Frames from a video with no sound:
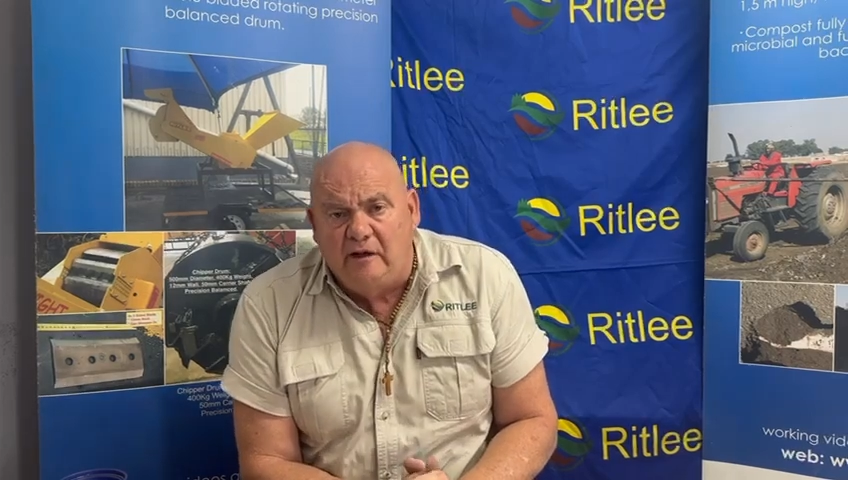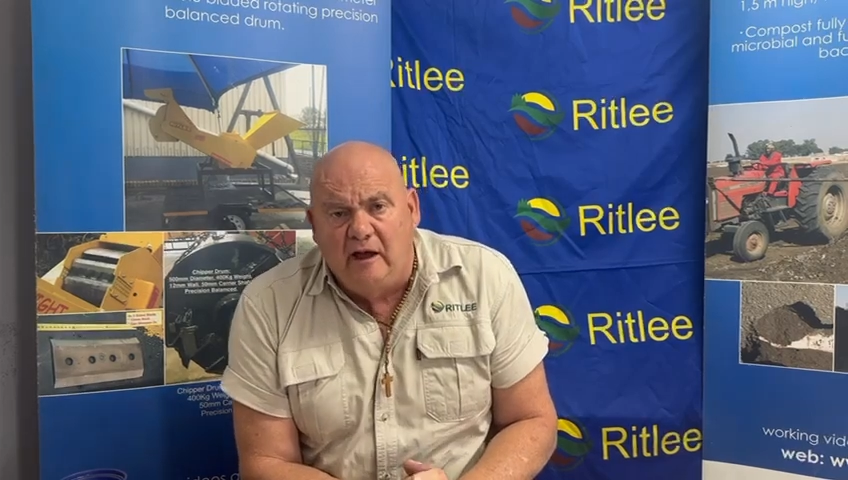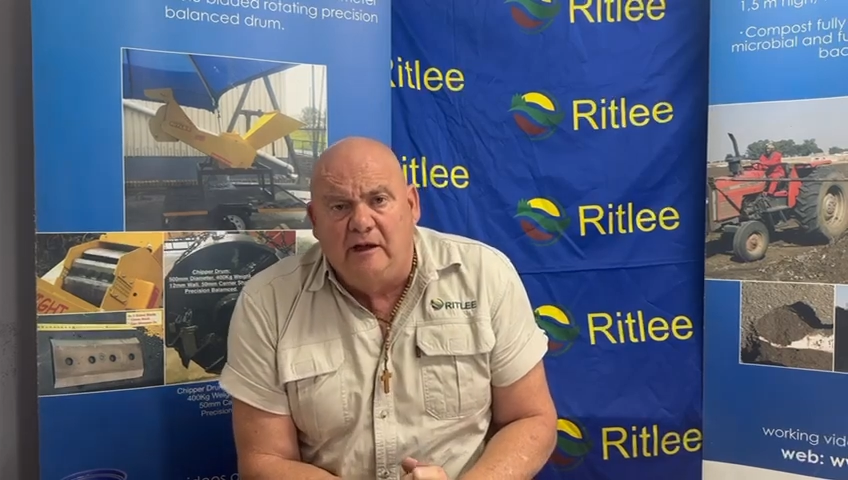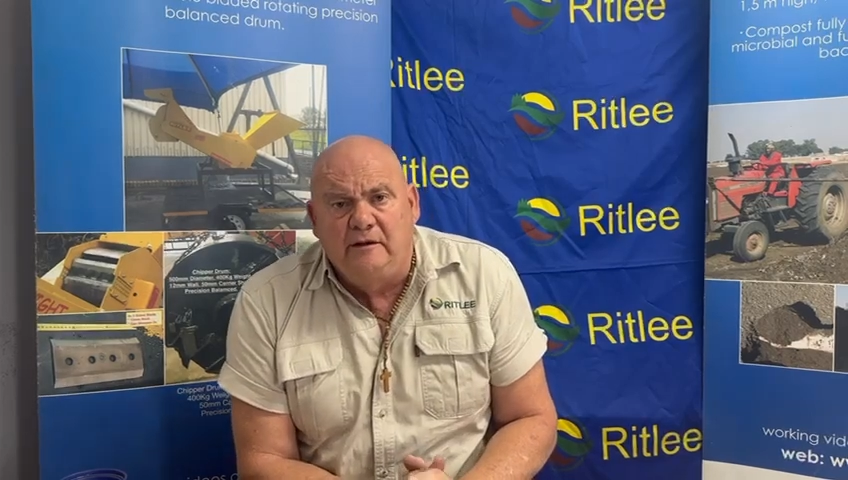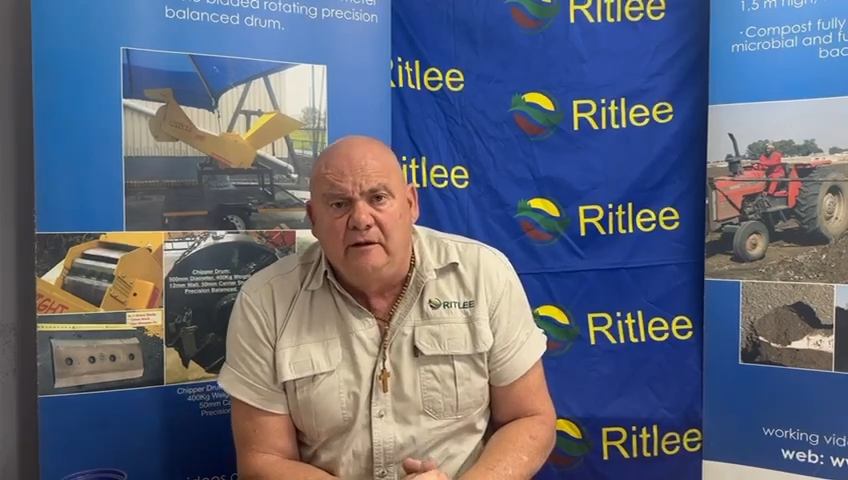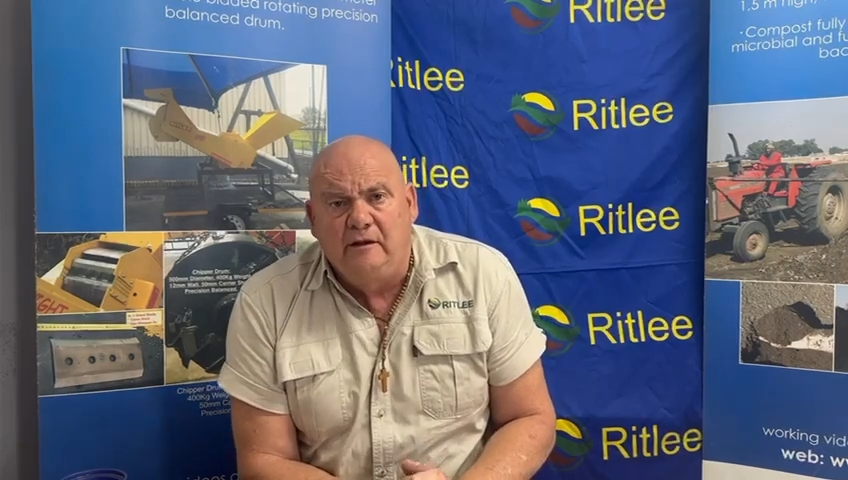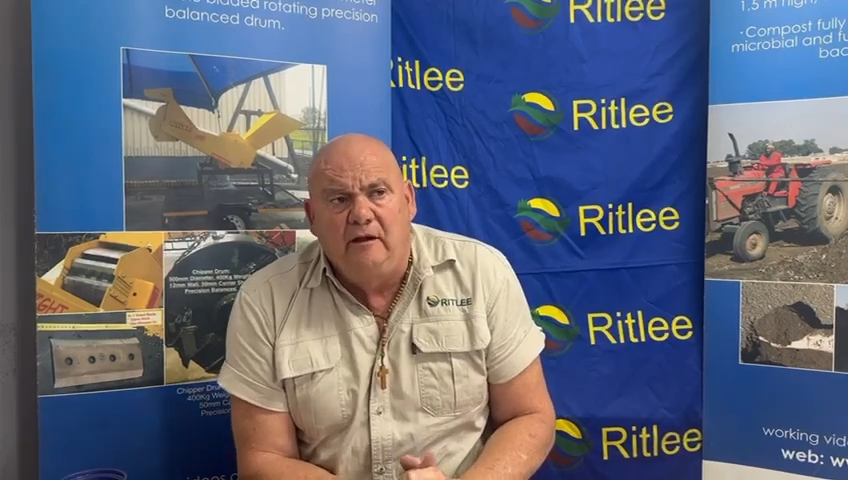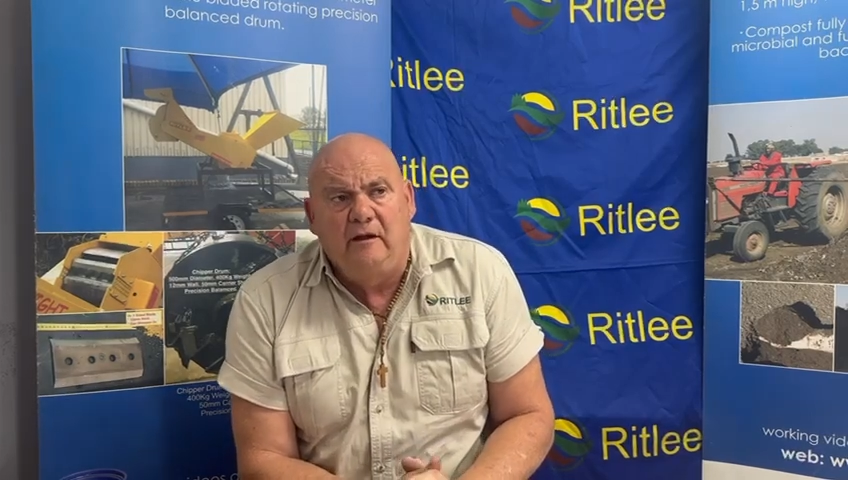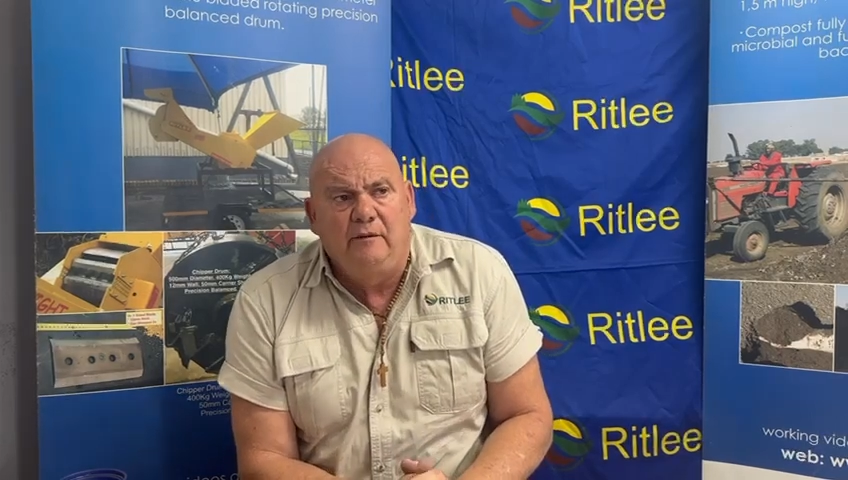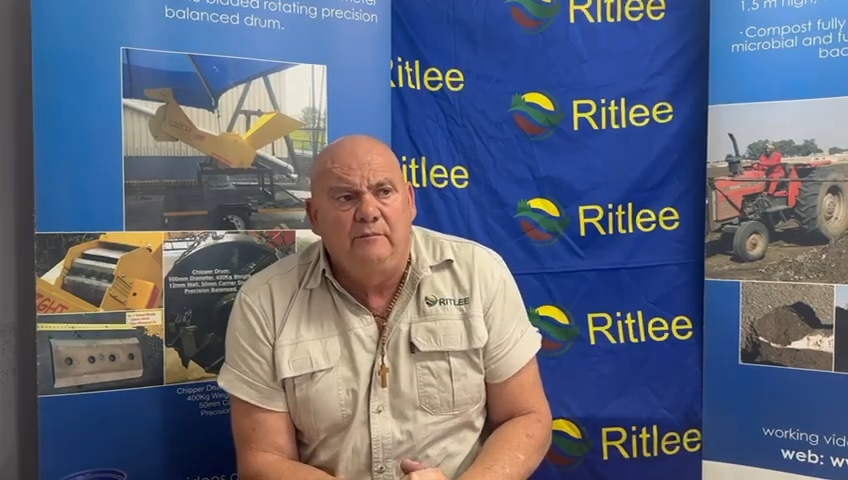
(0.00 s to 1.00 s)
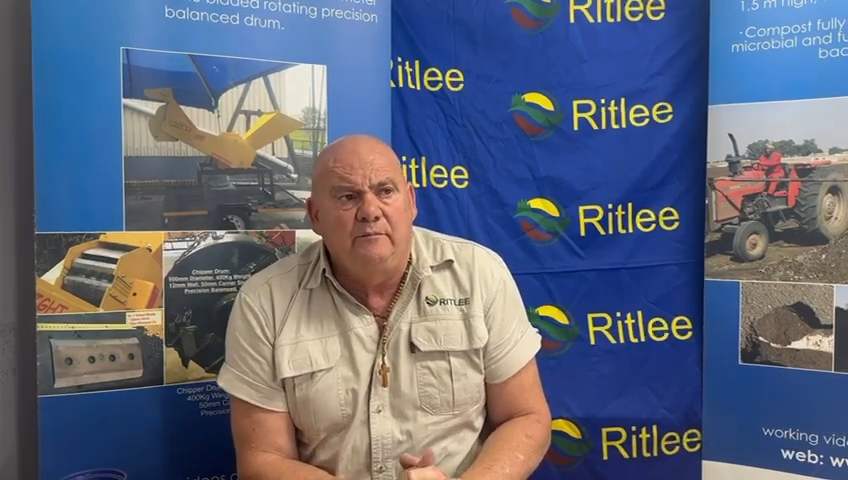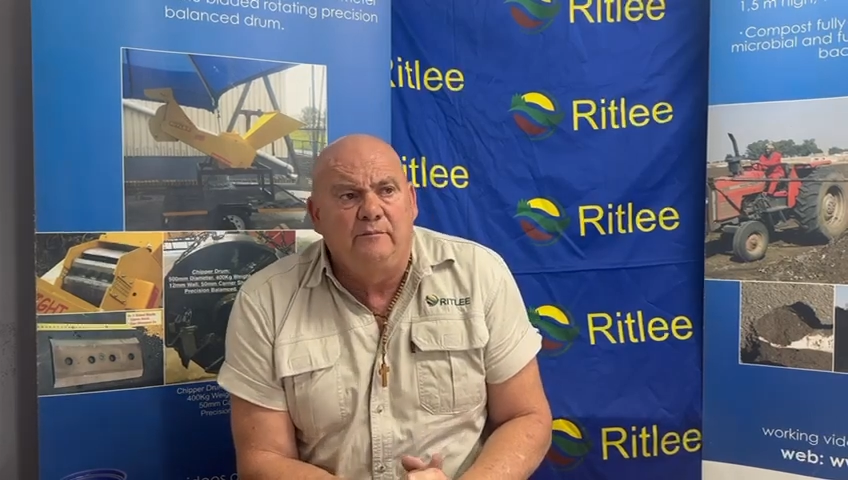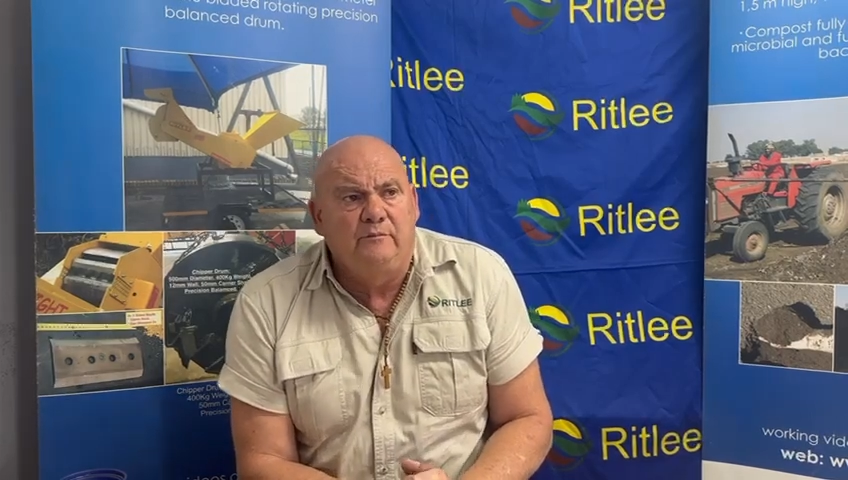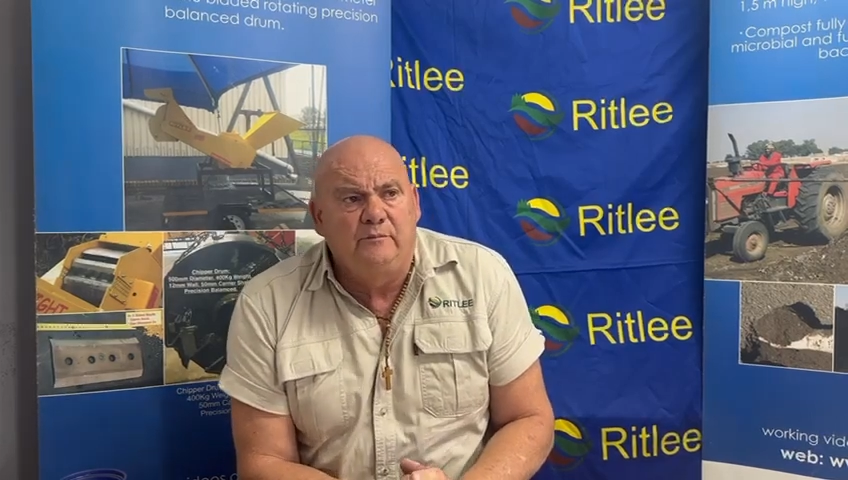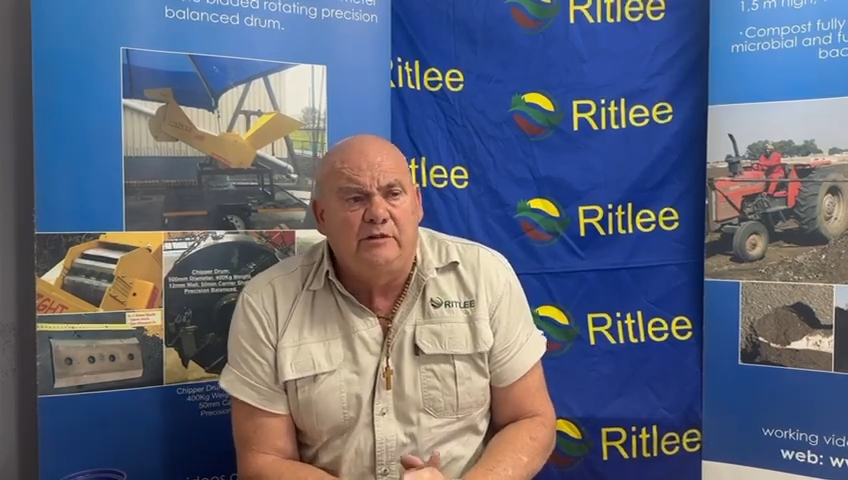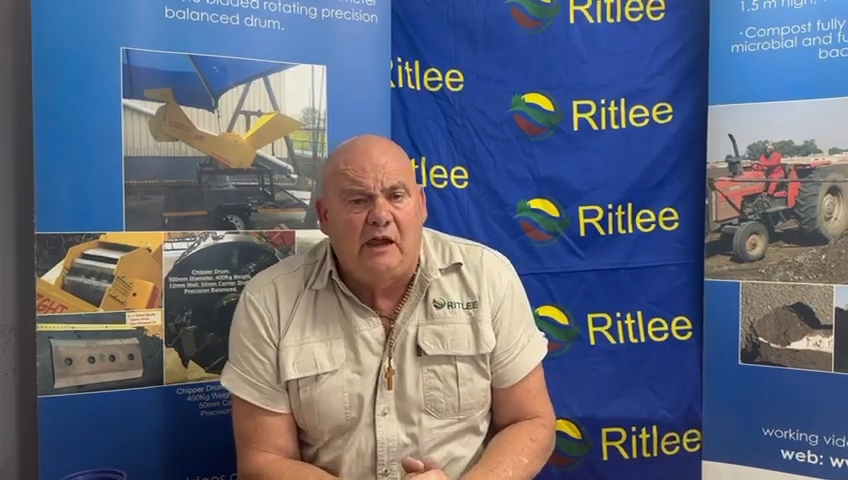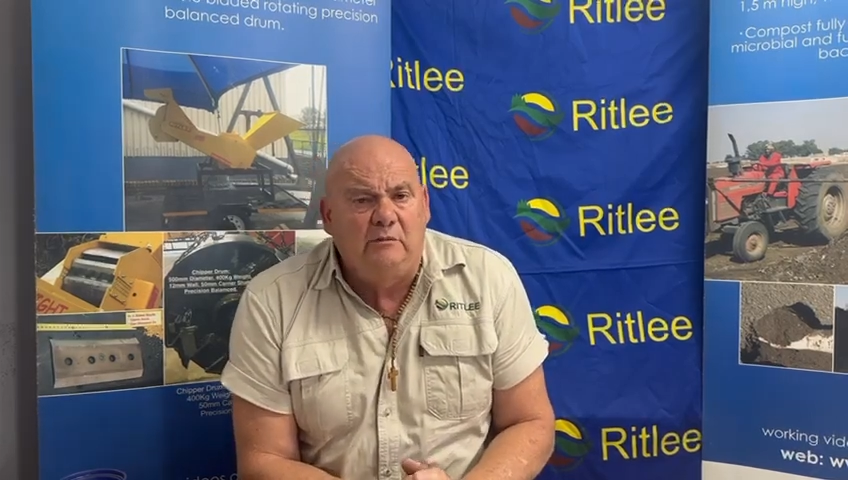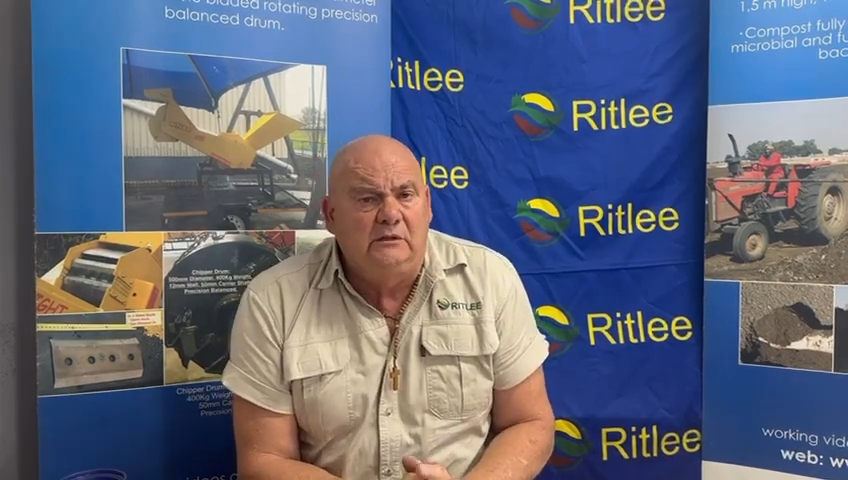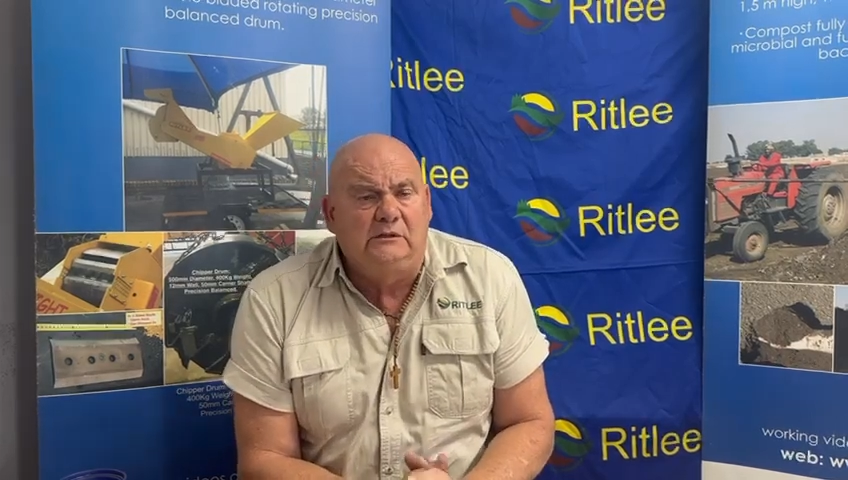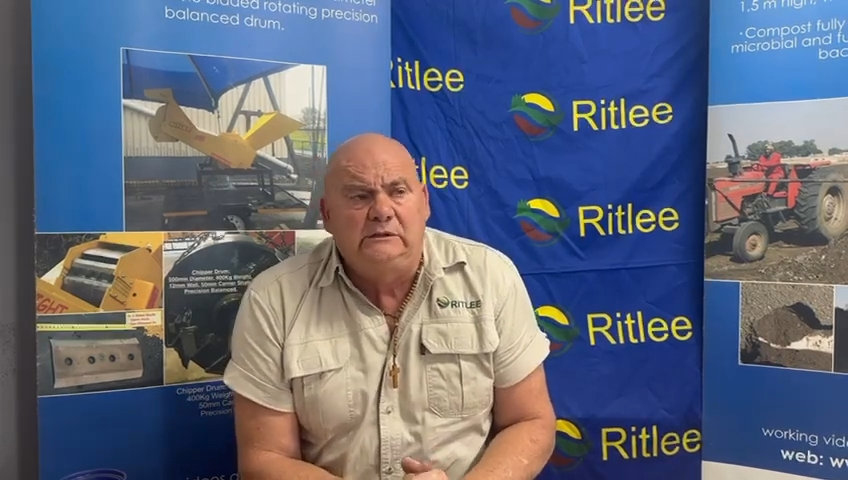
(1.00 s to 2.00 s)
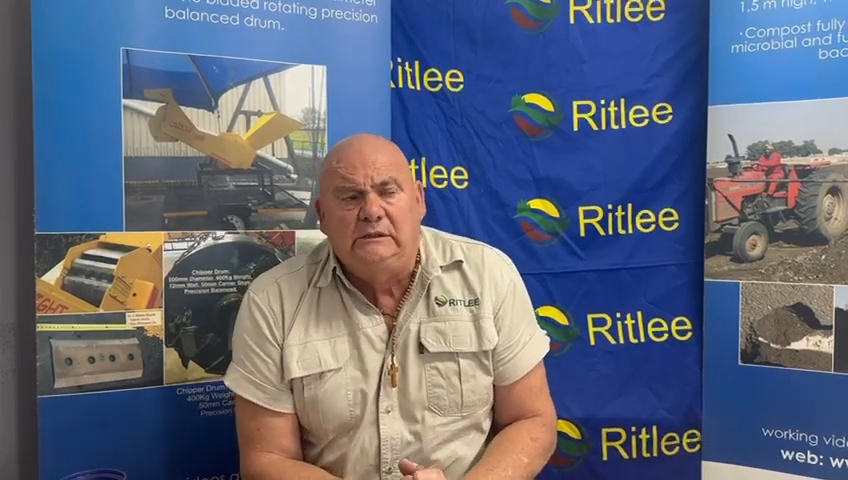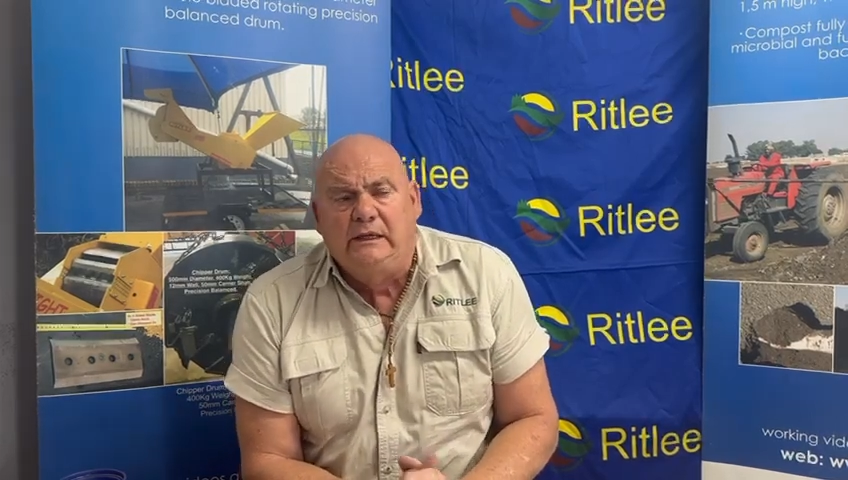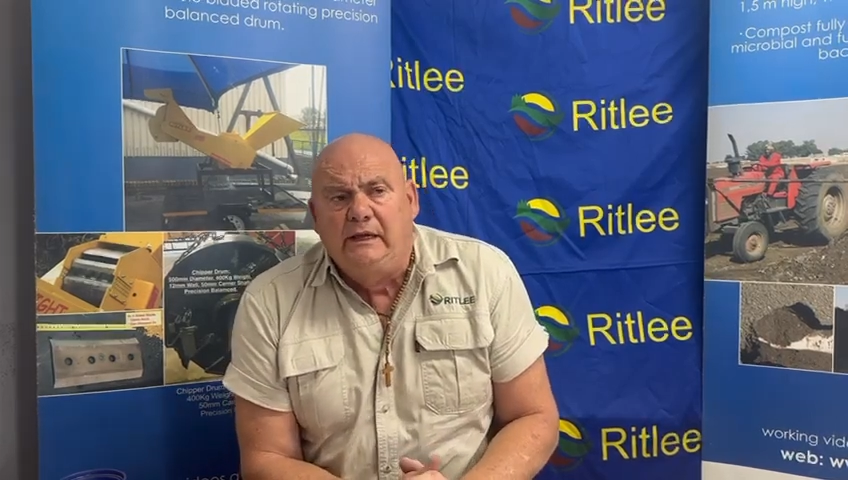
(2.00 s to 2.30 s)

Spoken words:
dying, sable.